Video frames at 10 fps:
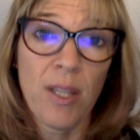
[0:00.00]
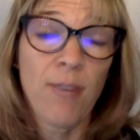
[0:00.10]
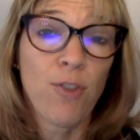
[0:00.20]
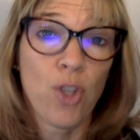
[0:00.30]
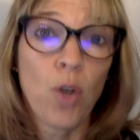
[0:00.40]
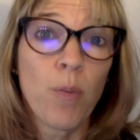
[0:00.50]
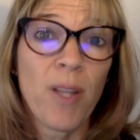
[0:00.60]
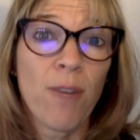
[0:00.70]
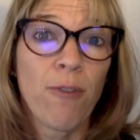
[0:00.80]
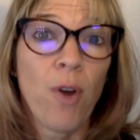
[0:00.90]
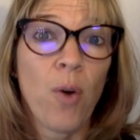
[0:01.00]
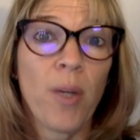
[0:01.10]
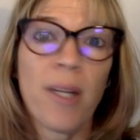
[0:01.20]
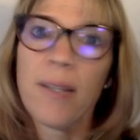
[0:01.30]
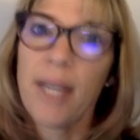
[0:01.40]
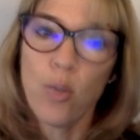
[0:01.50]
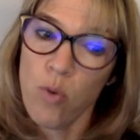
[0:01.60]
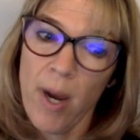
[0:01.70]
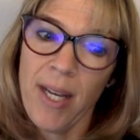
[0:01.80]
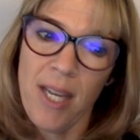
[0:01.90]
they've showed me their phone and it's like, it's
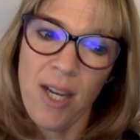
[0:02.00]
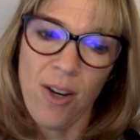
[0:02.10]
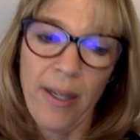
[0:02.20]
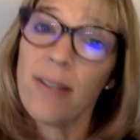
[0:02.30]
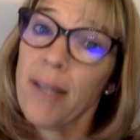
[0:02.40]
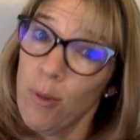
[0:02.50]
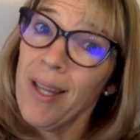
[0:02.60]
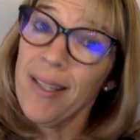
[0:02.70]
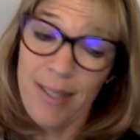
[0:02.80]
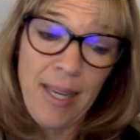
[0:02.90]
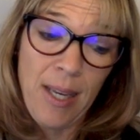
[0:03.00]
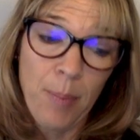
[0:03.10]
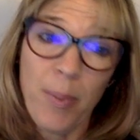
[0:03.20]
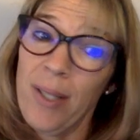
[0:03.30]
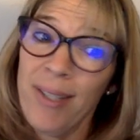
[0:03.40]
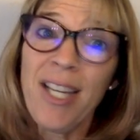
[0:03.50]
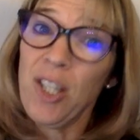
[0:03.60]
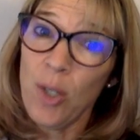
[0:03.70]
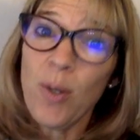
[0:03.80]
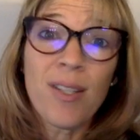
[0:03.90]
right here. And I was like, well, I see it, but
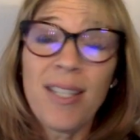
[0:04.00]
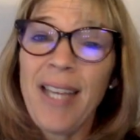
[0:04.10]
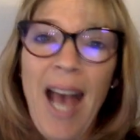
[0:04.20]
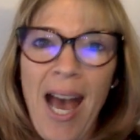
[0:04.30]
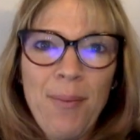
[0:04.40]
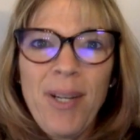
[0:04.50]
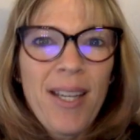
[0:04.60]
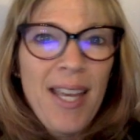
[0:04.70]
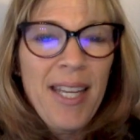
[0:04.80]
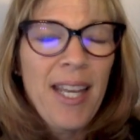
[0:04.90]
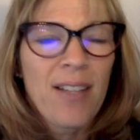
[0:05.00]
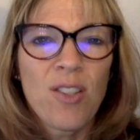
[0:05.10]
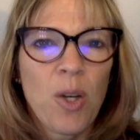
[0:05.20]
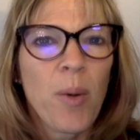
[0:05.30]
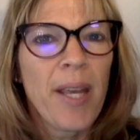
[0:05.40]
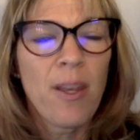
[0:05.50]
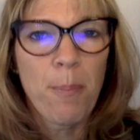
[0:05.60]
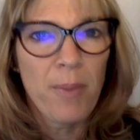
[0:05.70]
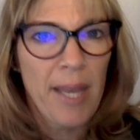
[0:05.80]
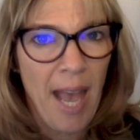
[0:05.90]
you can see I'm not getting it. So
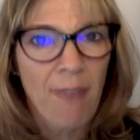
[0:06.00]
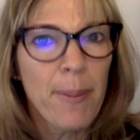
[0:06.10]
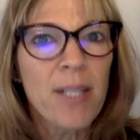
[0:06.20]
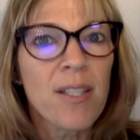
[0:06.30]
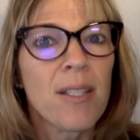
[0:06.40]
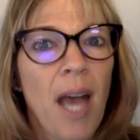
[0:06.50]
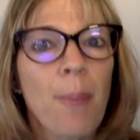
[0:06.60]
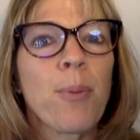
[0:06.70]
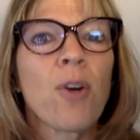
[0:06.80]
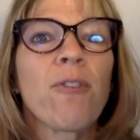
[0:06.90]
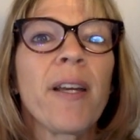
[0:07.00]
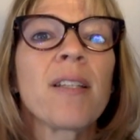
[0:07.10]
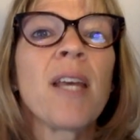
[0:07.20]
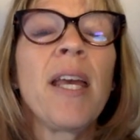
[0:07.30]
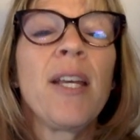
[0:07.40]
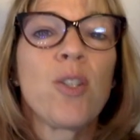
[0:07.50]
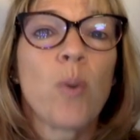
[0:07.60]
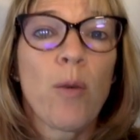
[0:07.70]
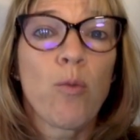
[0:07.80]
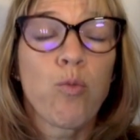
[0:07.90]
the app is not perfect. So
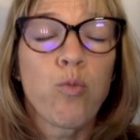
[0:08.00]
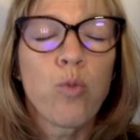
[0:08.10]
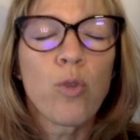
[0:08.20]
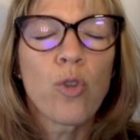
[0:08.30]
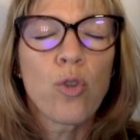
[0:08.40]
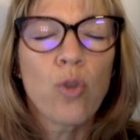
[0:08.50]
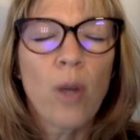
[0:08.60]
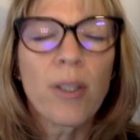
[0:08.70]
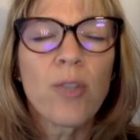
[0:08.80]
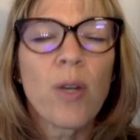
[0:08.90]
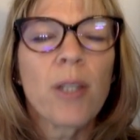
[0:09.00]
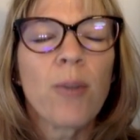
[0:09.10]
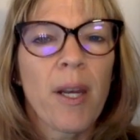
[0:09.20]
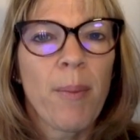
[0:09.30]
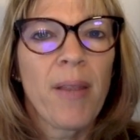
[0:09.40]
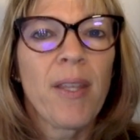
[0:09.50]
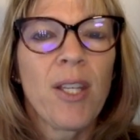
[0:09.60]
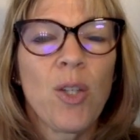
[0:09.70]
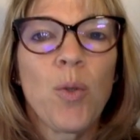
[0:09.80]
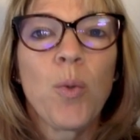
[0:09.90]
I strongly, strongly recommend
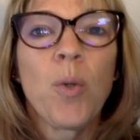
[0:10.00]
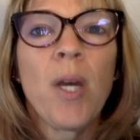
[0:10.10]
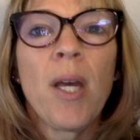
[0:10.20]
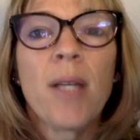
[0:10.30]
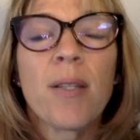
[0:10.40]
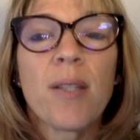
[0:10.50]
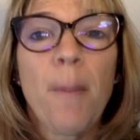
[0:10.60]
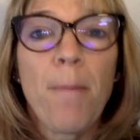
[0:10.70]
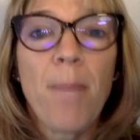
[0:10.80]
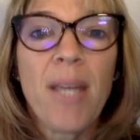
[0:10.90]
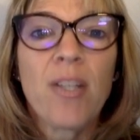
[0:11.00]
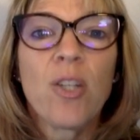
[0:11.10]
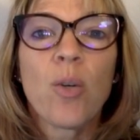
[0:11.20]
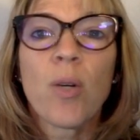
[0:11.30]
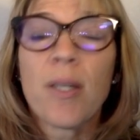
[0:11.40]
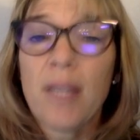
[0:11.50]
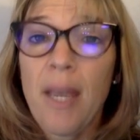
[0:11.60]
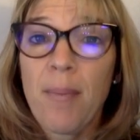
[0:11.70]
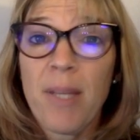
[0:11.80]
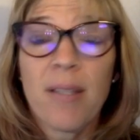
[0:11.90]
that you submit your
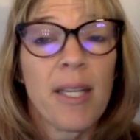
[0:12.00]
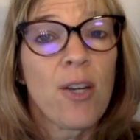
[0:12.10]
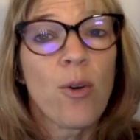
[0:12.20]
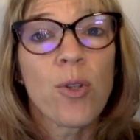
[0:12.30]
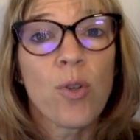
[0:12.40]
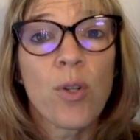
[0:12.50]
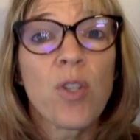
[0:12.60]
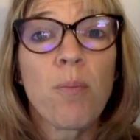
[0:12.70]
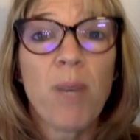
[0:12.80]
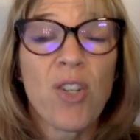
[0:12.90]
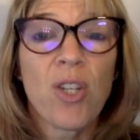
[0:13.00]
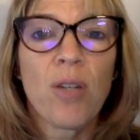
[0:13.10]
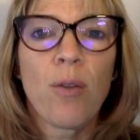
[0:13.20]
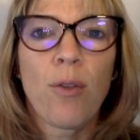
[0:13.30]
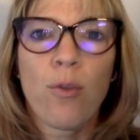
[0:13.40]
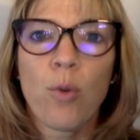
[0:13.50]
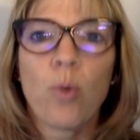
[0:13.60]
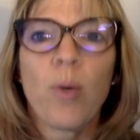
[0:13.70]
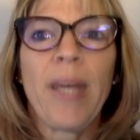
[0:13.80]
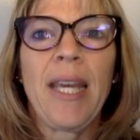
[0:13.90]
assignments, any sort of submission,
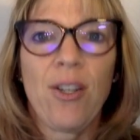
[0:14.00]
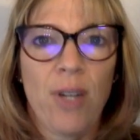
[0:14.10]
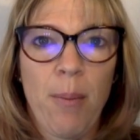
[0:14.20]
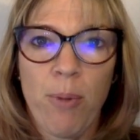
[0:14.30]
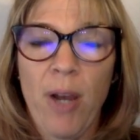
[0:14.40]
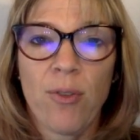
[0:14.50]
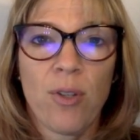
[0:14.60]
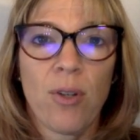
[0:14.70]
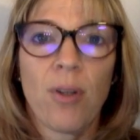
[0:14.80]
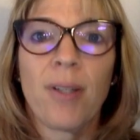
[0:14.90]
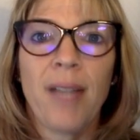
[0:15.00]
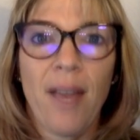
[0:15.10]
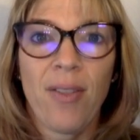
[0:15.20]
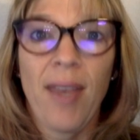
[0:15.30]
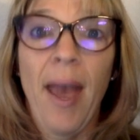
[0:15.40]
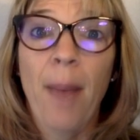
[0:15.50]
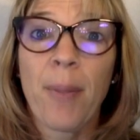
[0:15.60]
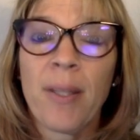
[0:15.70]
through an internet browser, not the app.